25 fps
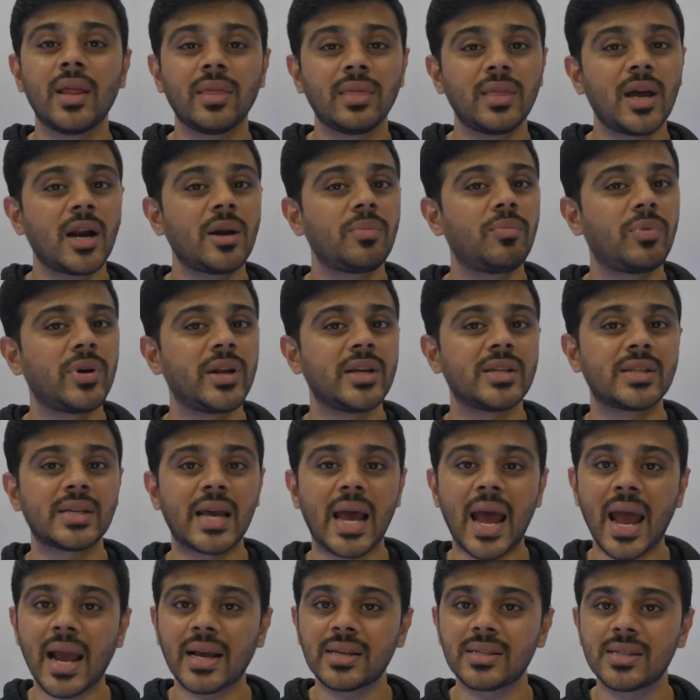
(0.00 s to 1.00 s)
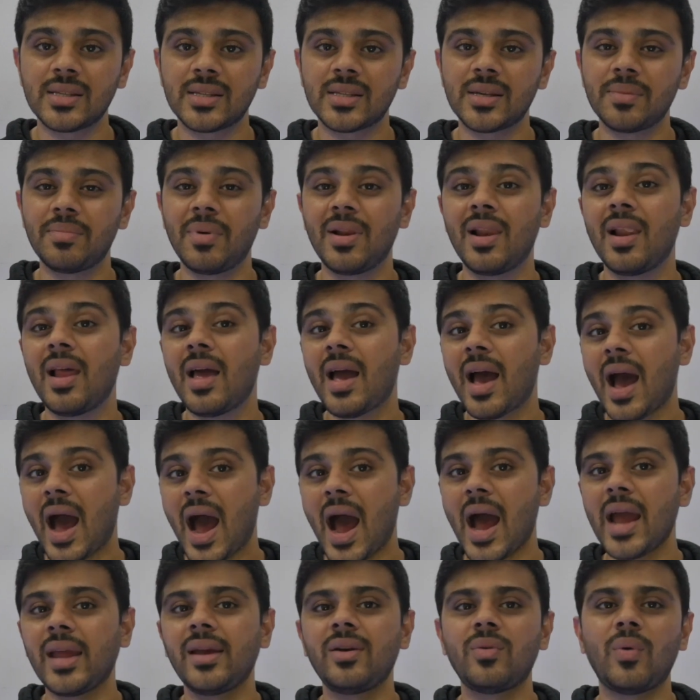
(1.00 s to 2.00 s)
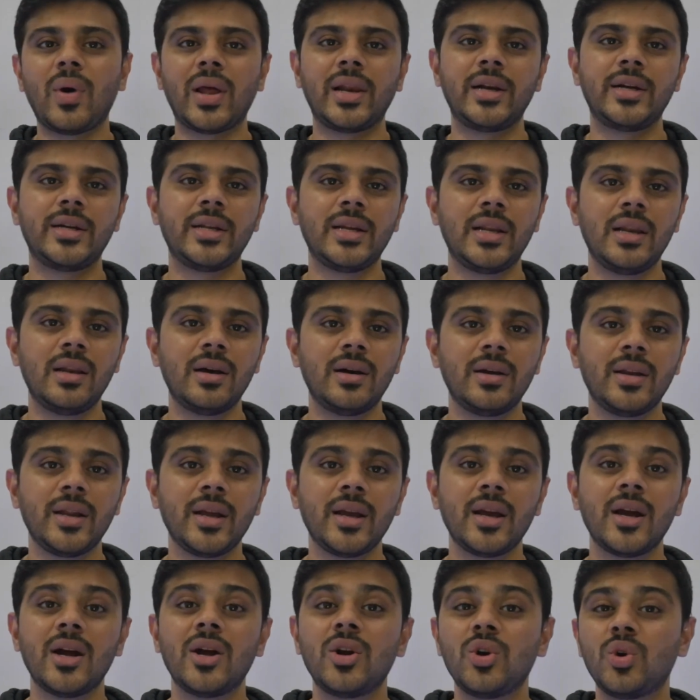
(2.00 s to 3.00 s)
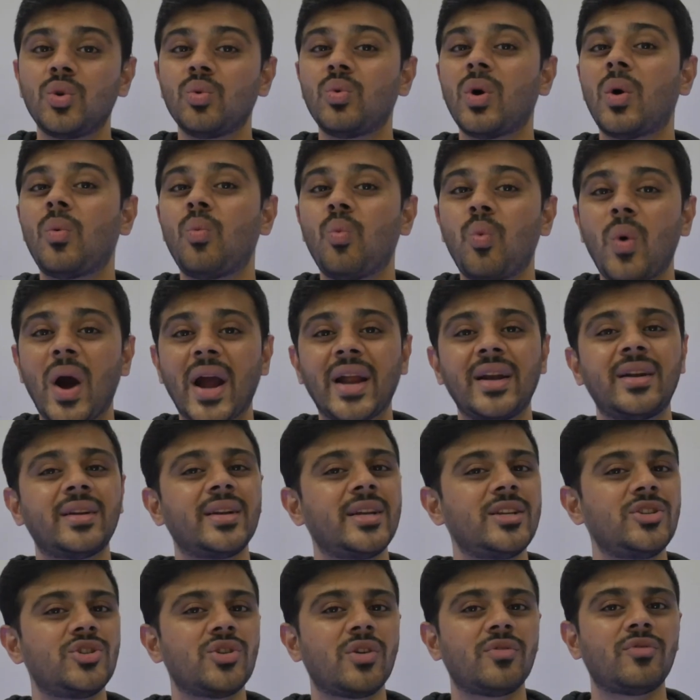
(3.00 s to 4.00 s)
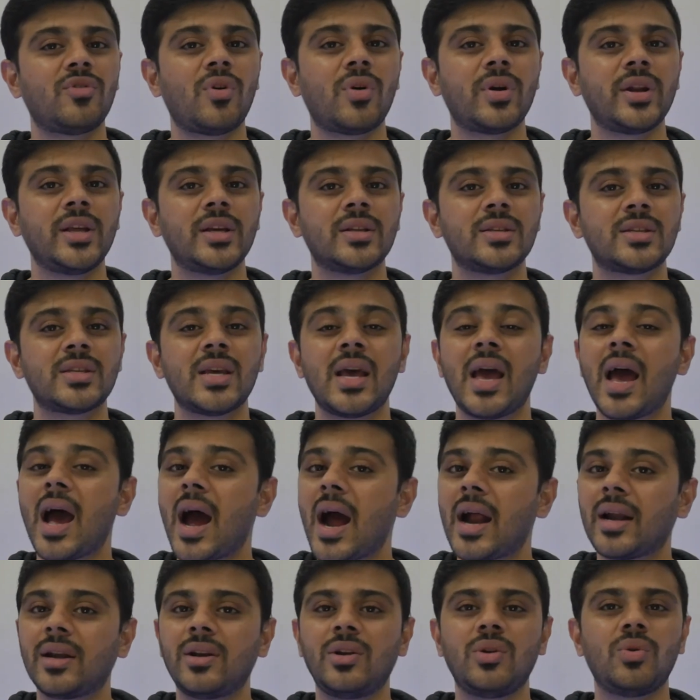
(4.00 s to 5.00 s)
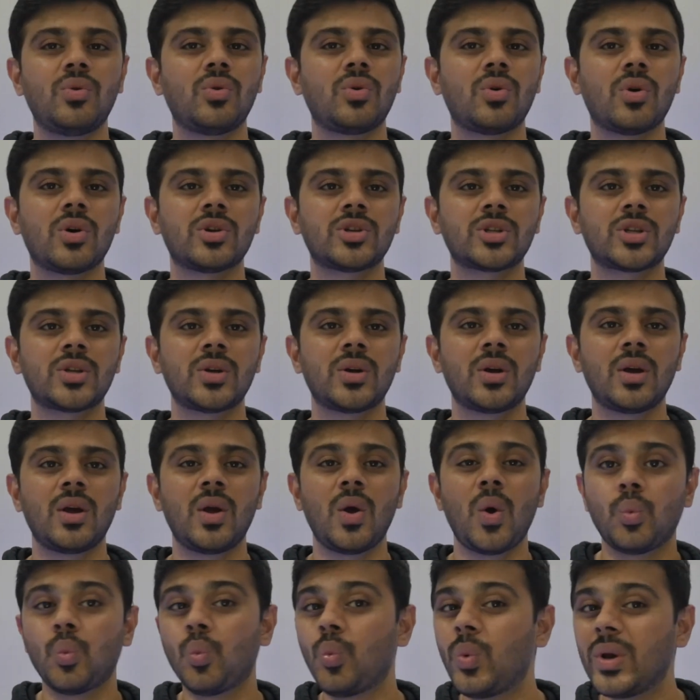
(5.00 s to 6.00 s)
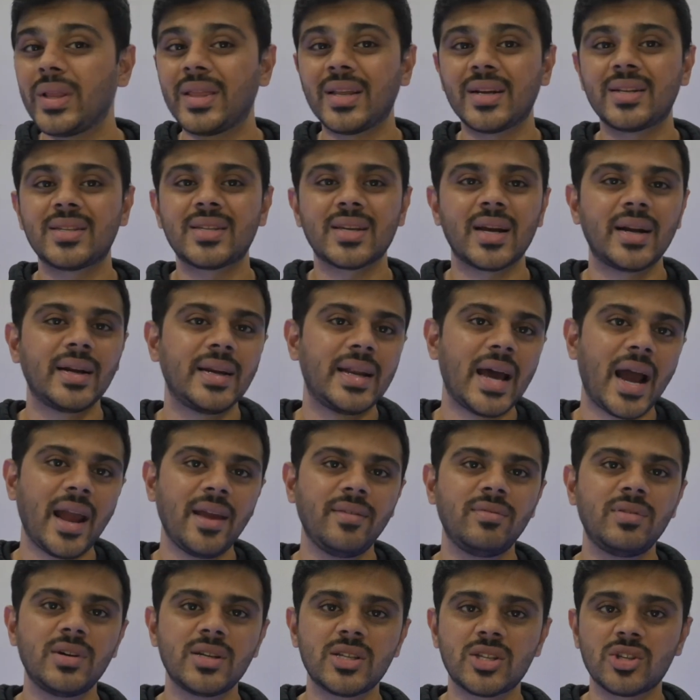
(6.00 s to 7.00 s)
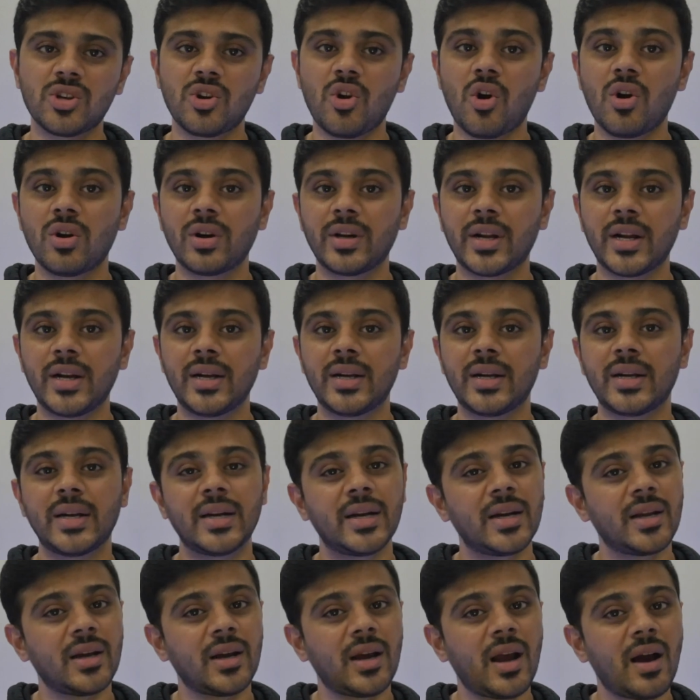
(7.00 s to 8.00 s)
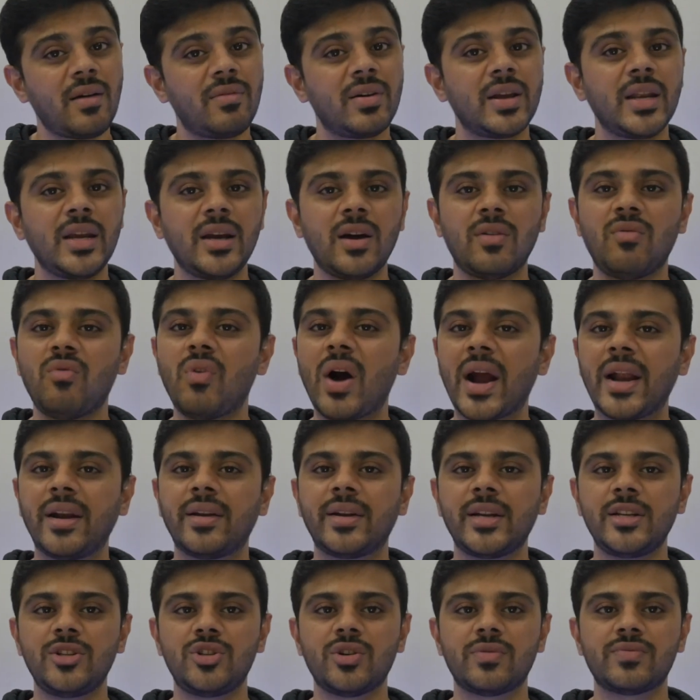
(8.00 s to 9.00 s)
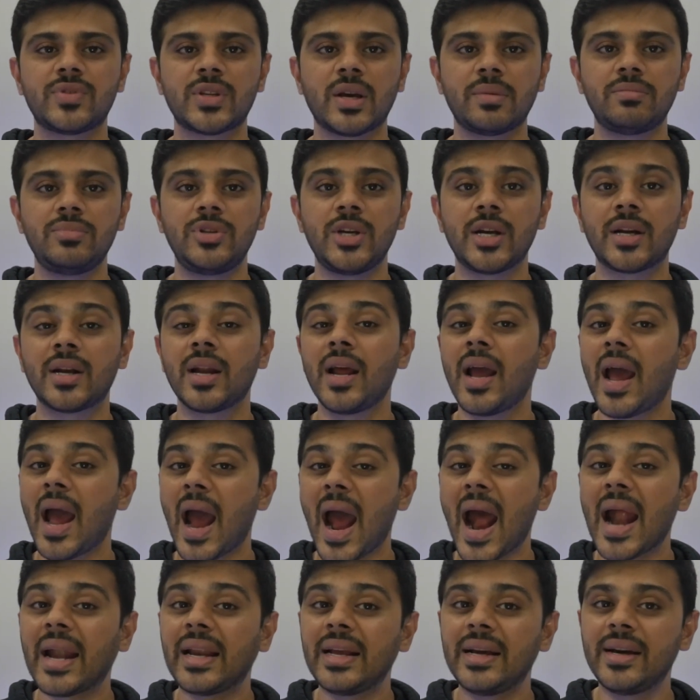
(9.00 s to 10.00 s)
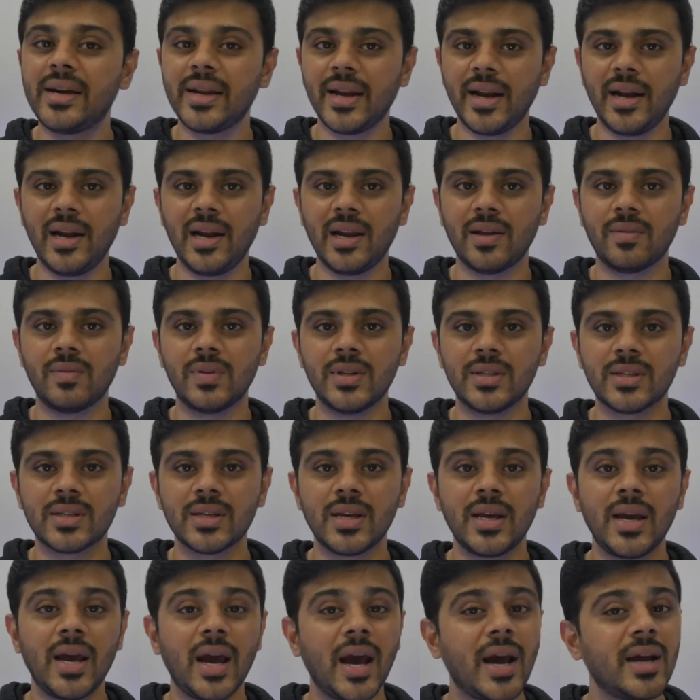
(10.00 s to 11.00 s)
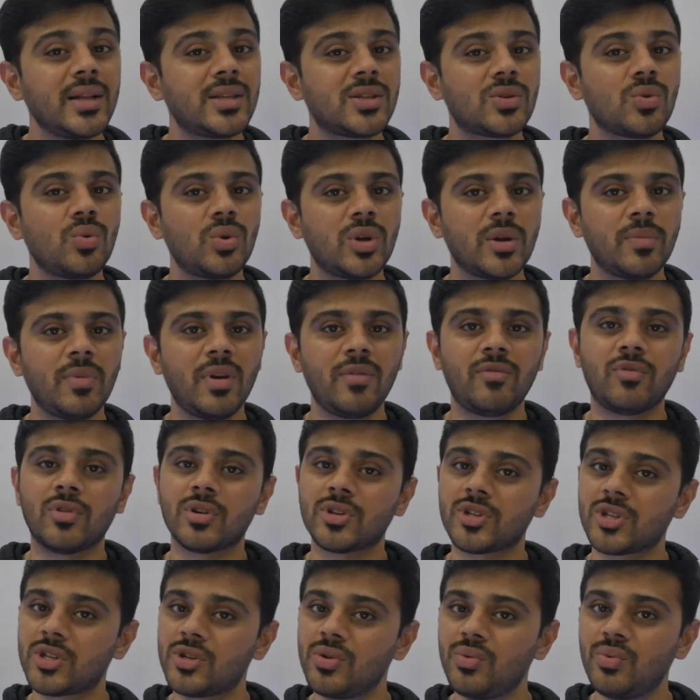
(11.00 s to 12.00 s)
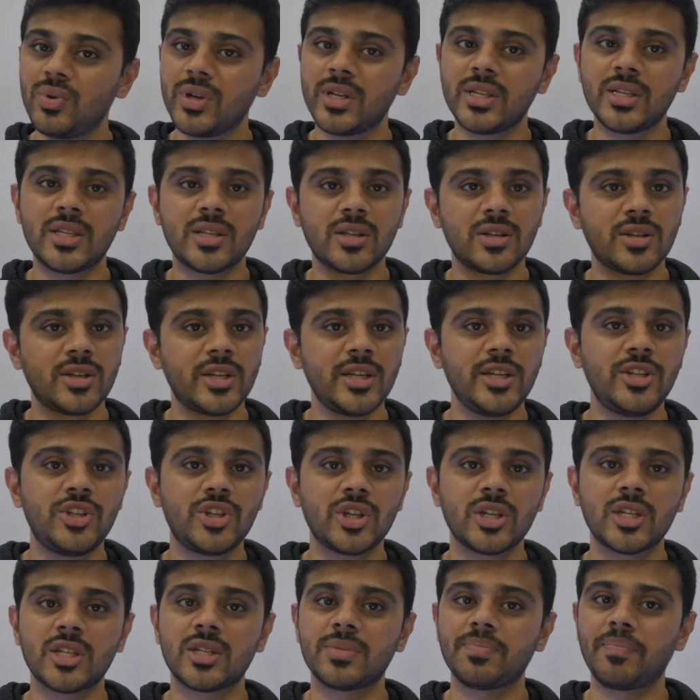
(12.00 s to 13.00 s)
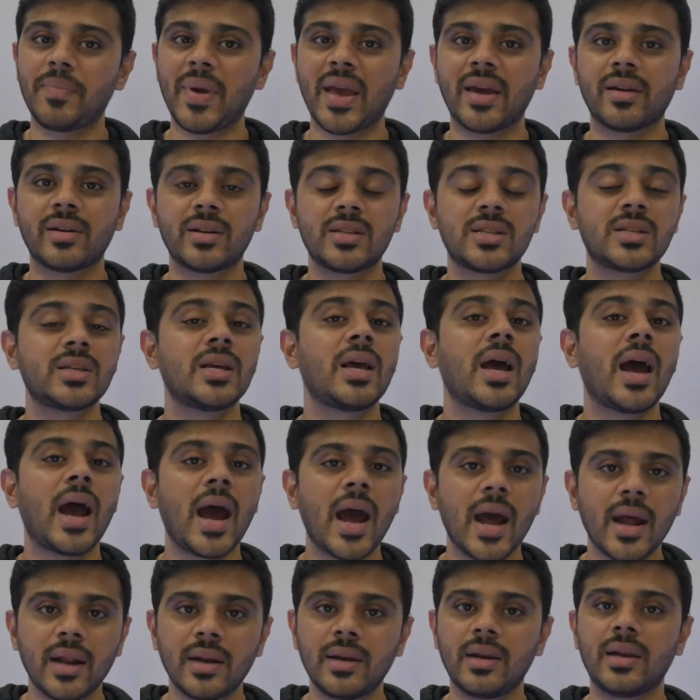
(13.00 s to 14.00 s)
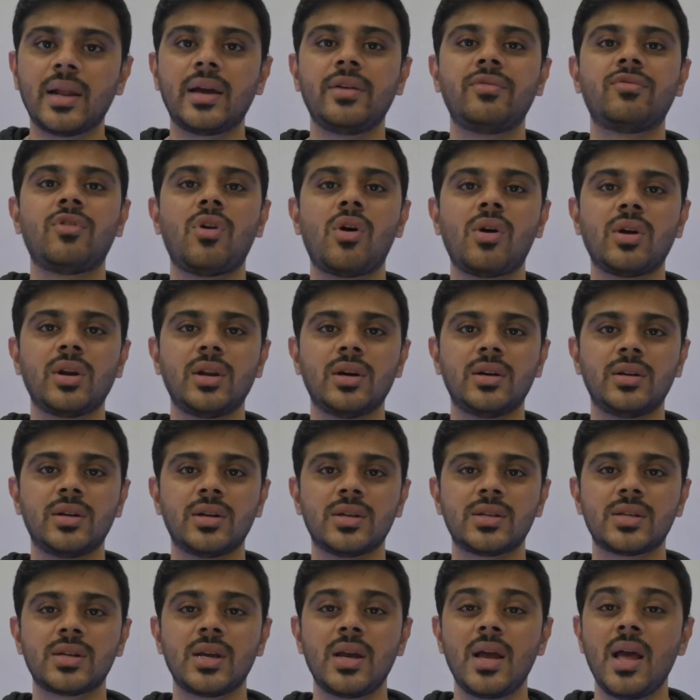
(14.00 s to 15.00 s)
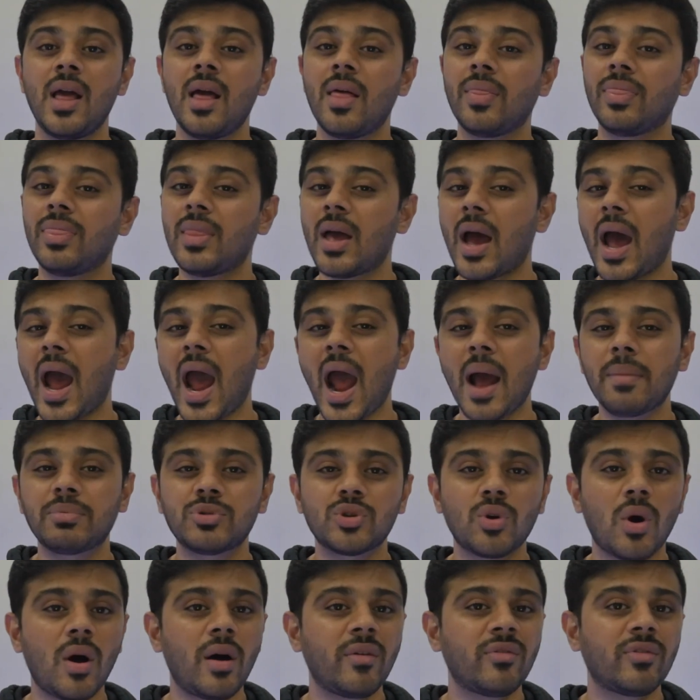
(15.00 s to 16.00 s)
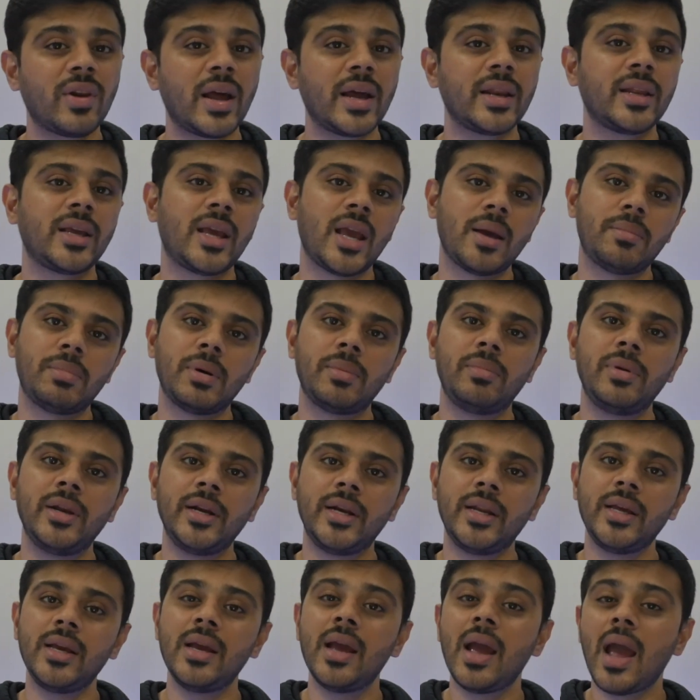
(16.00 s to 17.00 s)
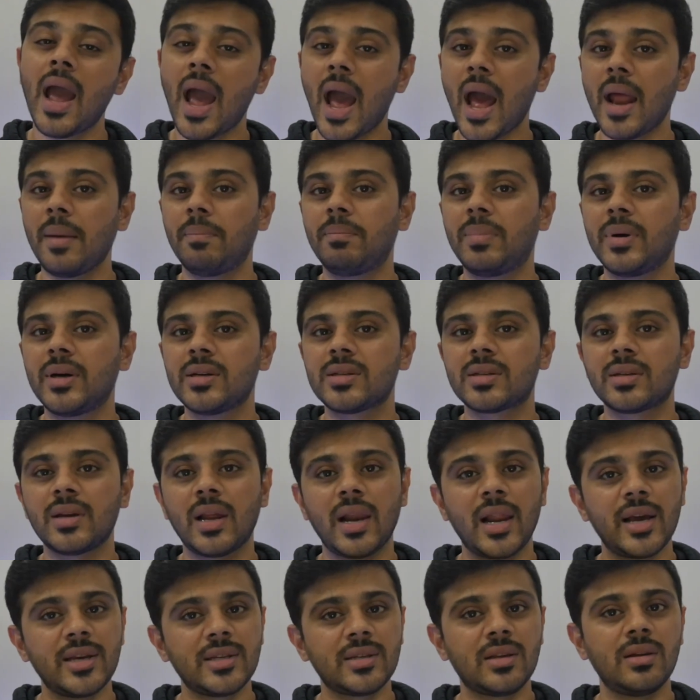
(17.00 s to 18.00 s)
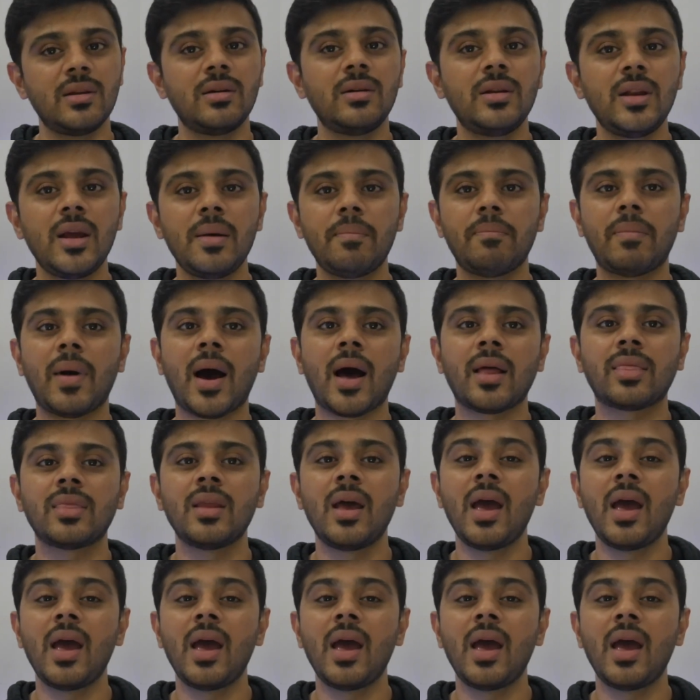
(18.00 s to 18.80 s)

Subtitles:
that brings accessible, high quality learning to a wide range of audience at no cost. With its diverse content covering a wide range of subject and grade levels, it's suitable for students, teachers, parents, and lifelong learners. The app's offline capability and personalized learning path